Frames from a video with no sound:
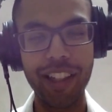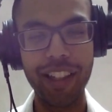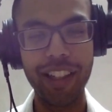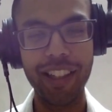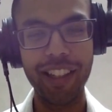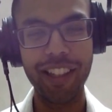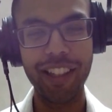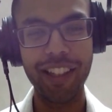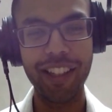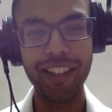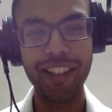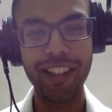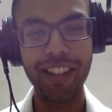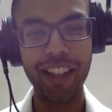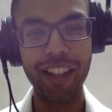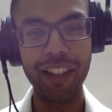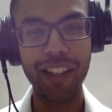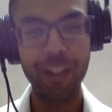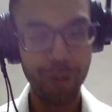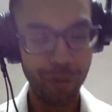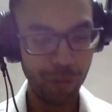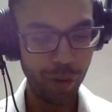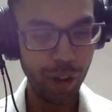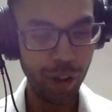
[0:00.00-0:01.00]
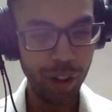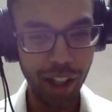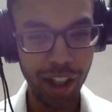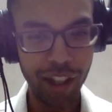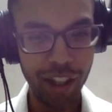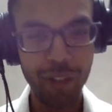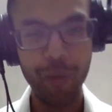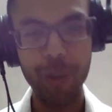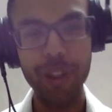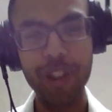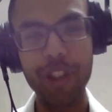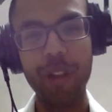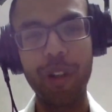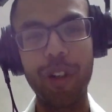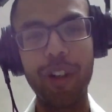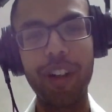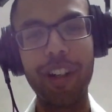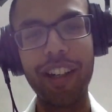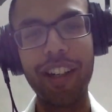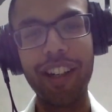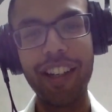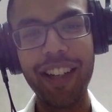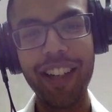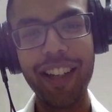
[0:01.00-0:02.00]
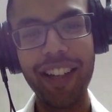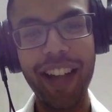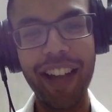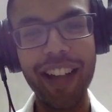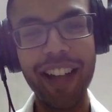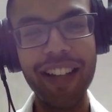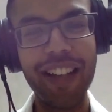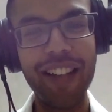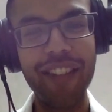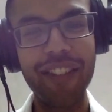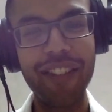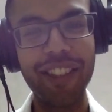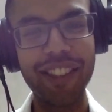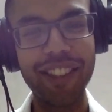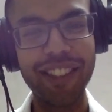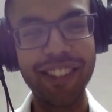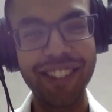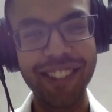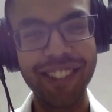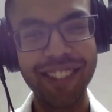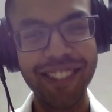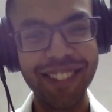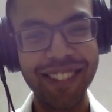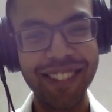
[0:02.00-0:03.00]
And, thank you. Good luck with your endeavors.